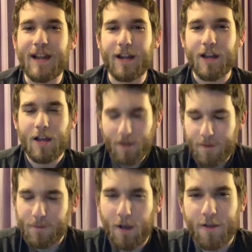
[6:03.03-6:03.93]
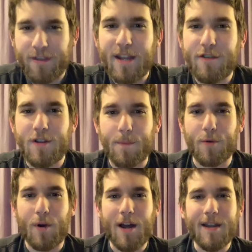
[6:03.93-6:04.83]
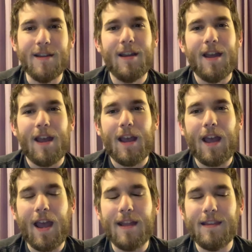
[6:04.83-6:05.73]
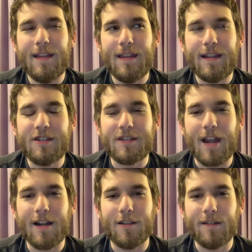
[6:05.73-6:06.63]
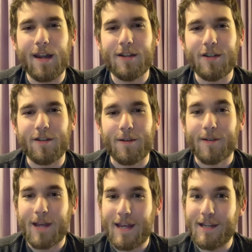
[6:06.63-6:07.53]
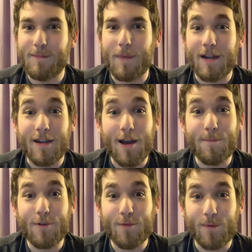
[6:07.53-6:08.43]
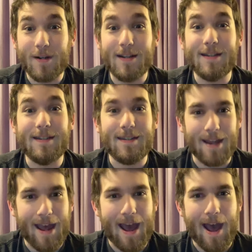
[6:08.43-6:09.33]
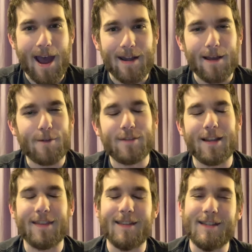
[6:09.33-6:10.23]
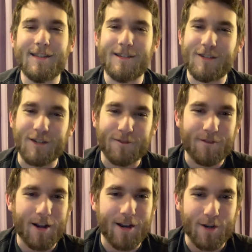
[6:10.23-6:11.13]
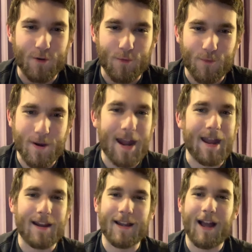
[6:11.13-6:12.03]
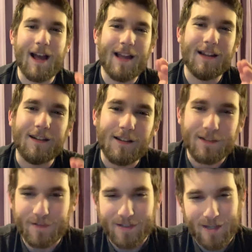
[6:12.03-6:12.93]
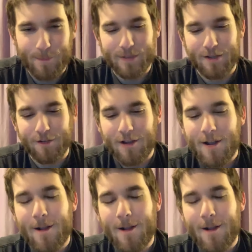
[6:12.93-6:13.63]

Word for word: like, "Thank you, number 1." And then they just kind of look at each other. He's my number one dad. I was like, this is just fucking great. Like, I love this episode.